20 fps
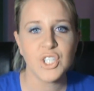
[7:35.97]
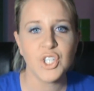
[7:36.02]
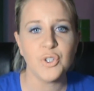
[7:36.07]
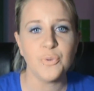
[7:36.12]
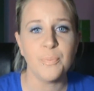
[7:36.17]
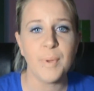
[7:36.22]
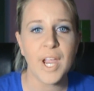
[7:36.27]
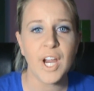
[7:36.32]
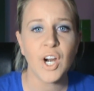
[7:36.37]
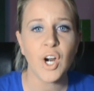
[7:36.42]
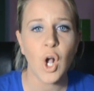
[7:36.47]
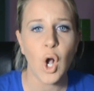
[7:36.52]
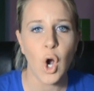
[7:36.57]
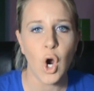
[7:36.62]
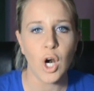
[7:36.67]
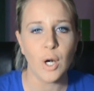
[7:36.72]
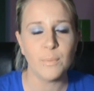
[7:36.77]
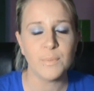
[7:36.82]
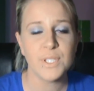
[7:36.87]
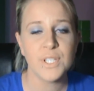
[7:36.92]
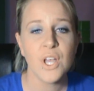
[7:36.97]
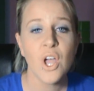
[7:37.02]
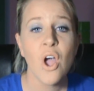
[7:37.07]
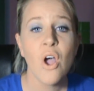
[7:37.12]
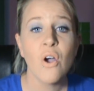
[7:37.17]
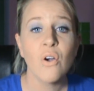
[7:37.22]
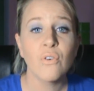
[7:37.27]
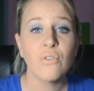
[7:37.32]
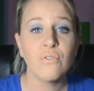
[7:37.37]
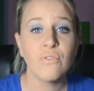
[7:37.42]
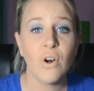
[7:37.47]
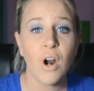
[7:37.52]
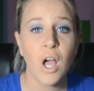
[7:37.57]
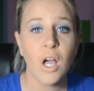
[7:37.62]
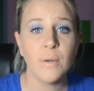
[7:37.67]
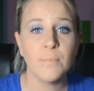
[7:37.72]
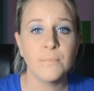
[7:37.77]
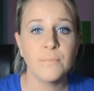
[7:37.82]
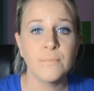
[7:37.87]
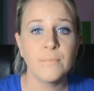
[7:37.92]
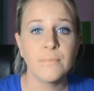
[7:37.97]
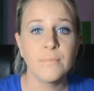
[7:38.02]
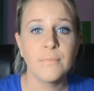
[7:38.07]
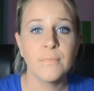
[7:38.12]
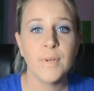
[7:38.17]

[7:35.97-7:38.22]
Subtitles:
to bear arms from